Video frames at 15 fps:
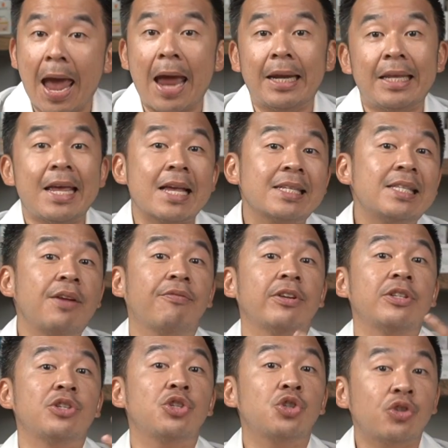and it has
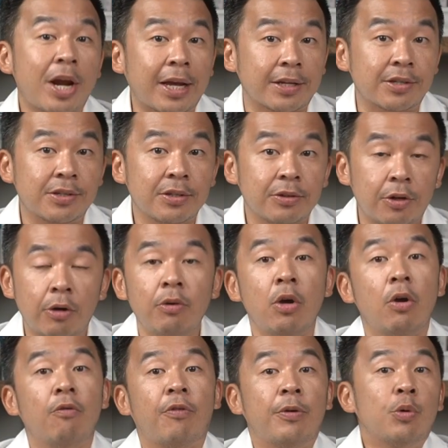different strengths, you know,
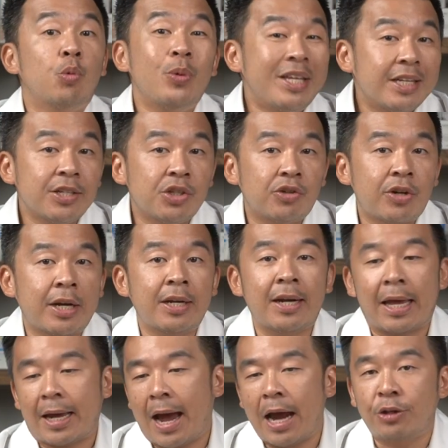from the weakest strength
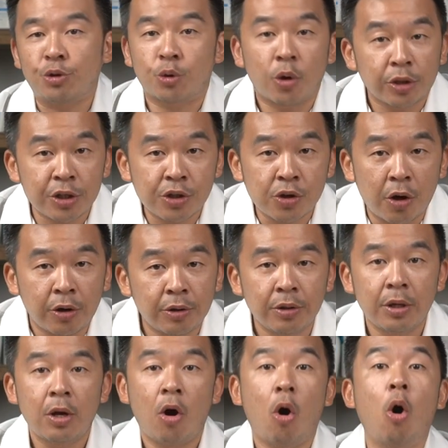like hydrocortisone
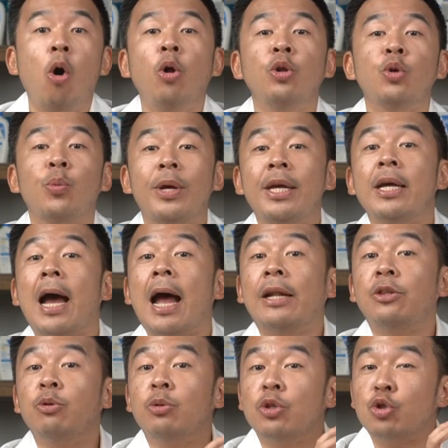all the way
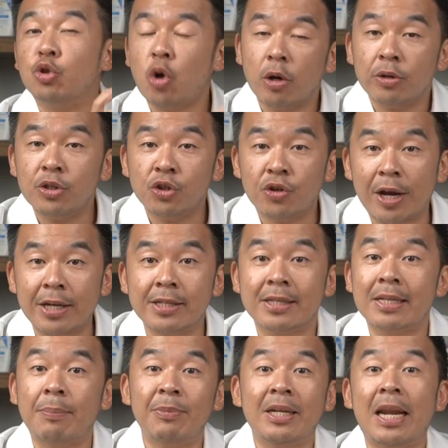until the strongest strength,
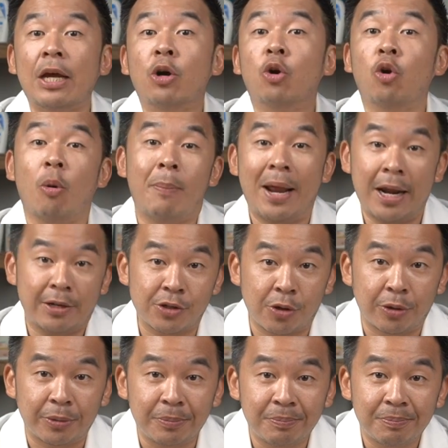something like
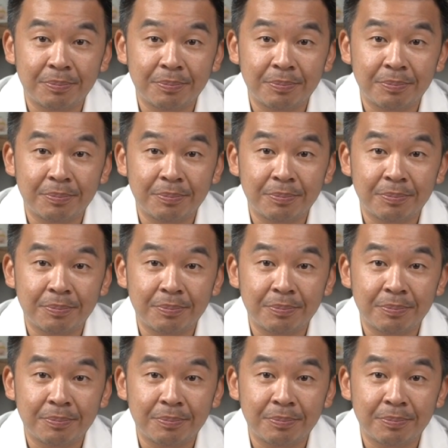clobetasol.